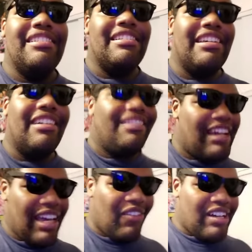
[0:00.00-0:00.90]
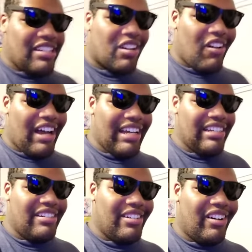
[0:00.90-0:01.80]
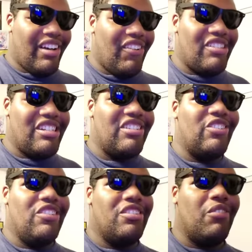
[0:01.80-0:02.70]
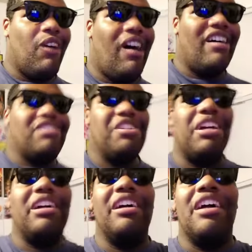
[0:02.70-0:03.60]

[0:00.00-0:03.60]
still, it was quite enjoyable to to watch.